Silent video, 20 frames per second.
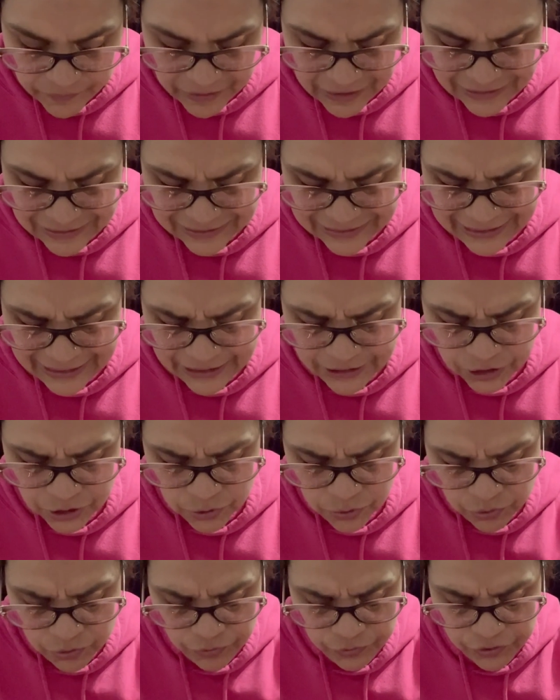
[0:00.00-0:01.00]
stay
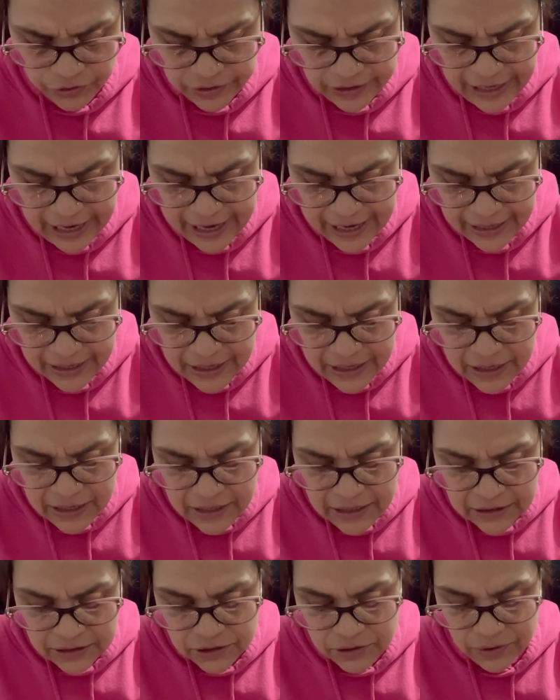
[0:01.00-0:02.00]
tuned for that.
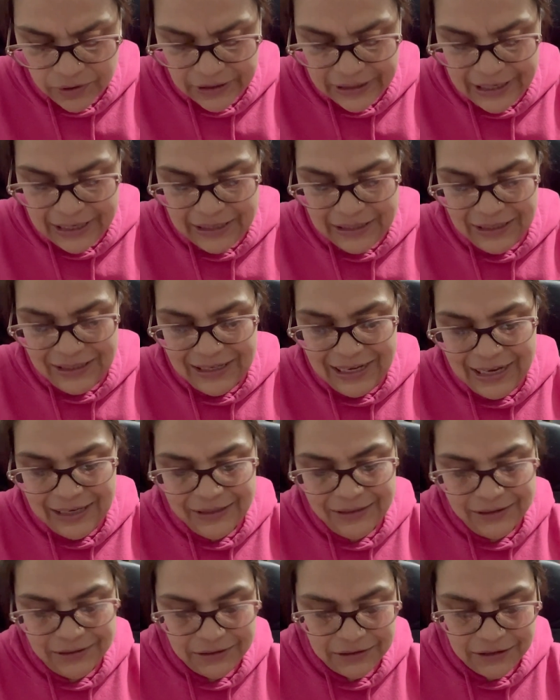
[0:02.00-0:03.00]
So again, a lot
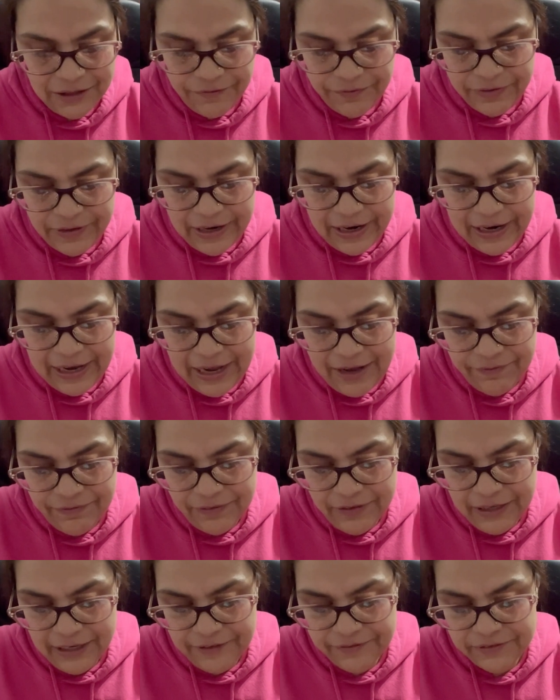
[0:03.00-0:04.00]
of the stuff that I have
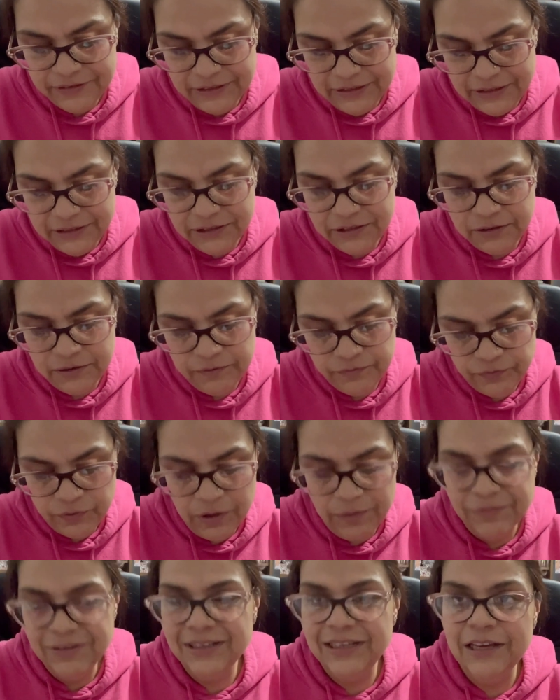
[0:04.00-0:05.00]
left is
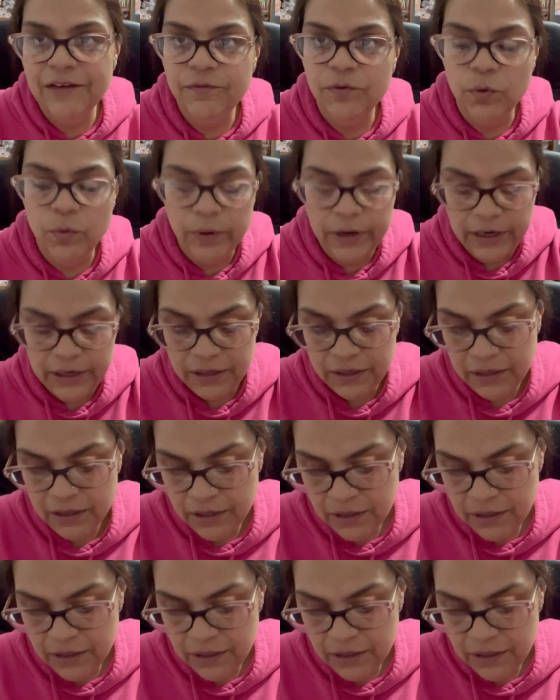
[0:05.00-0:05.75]
from the giveaway,